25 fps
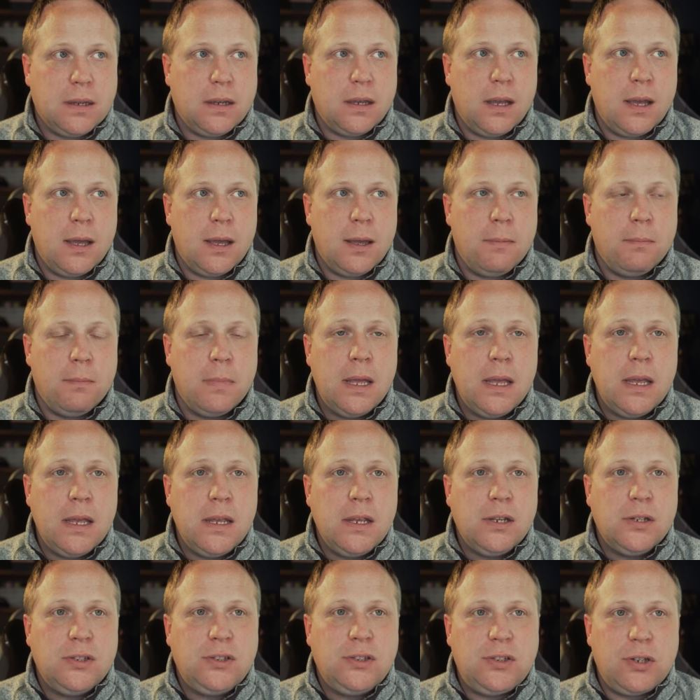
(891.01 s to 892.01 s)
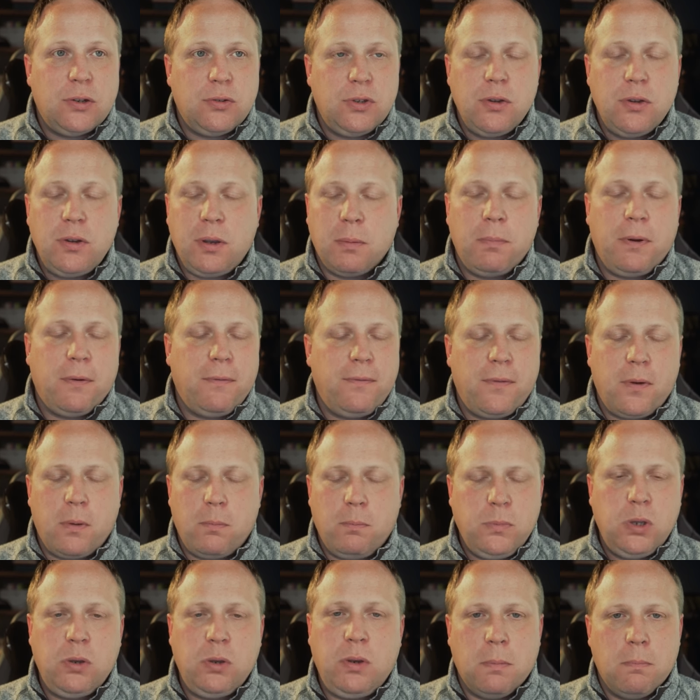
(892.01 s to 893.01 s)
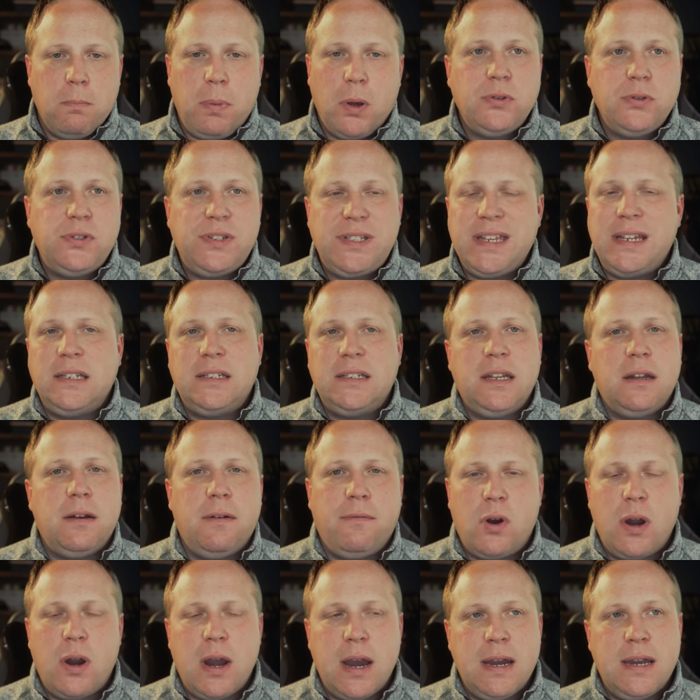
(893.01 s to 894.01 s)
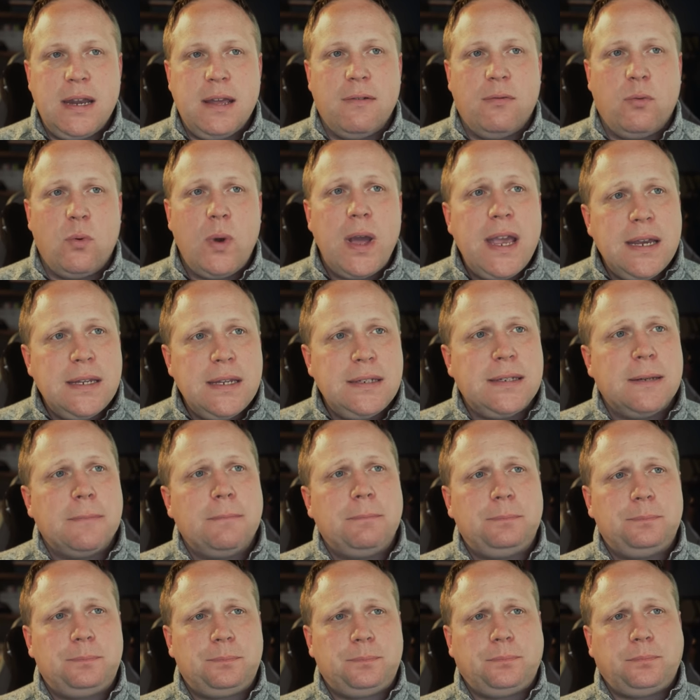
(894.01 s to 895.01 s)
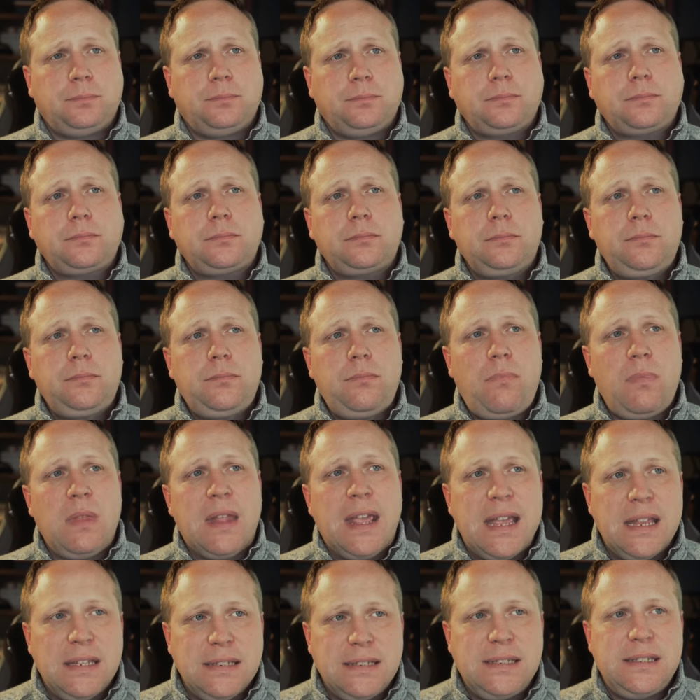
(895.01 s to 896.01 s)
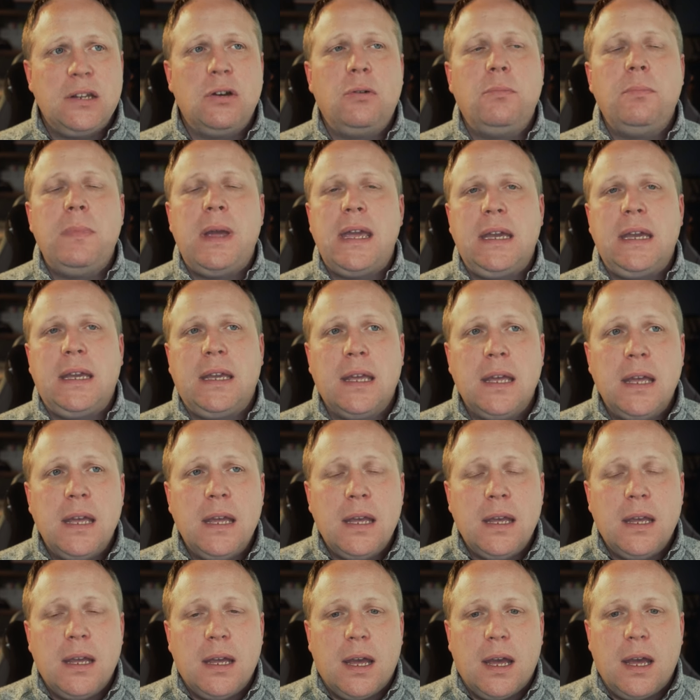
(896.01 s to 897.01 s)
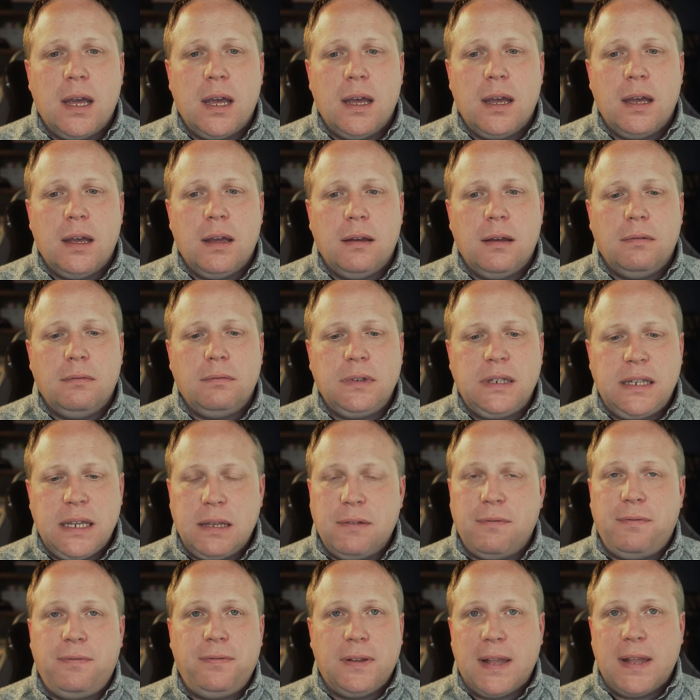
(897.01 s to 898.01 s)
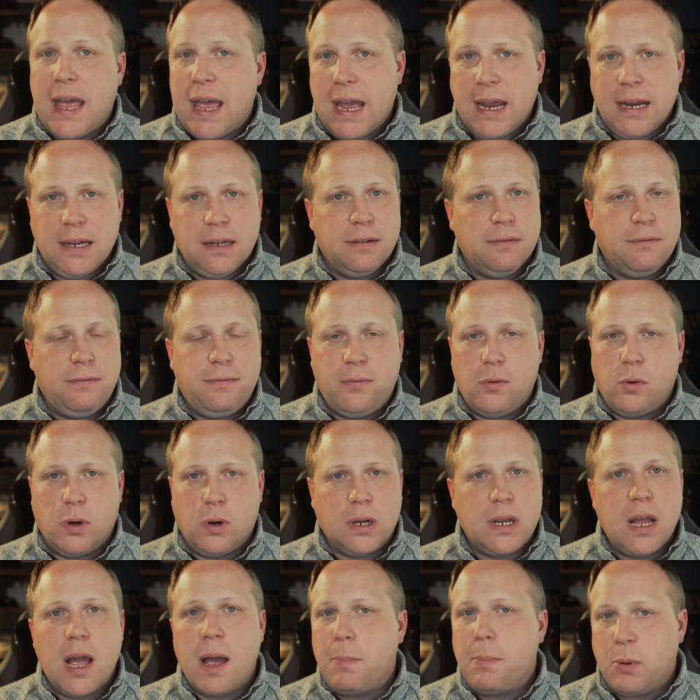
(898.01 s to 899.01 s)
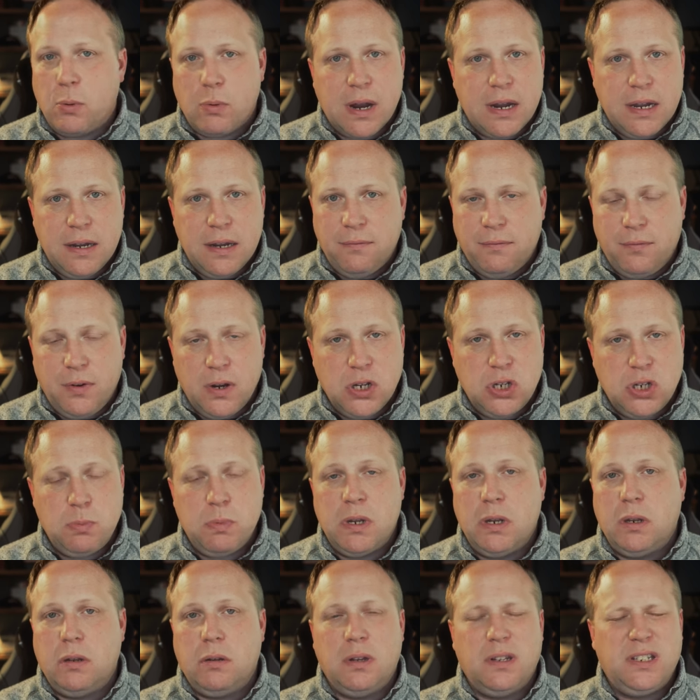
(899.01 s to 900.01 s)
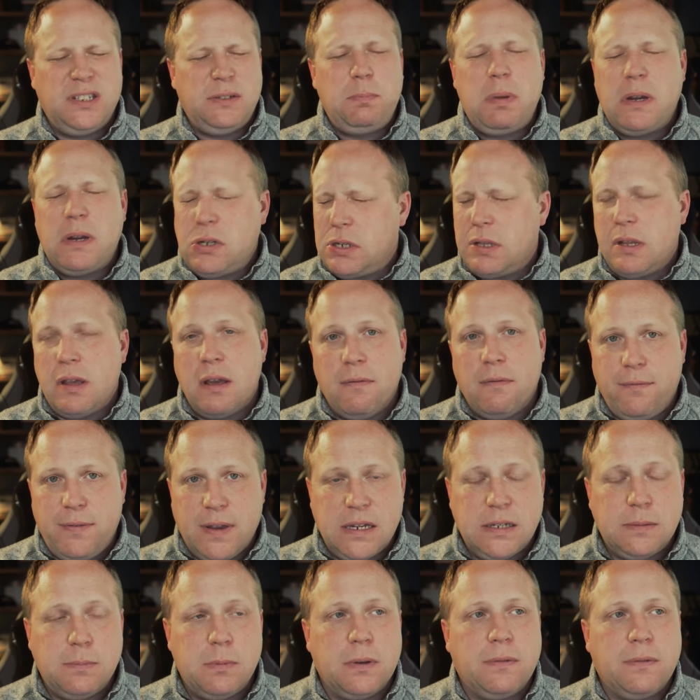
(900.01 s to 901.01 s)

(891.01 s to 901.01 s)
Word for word: Um, so you can prov- you can post things in a variety of ways, and still make uh, get flagged for copyright infringement, especially on Facebook.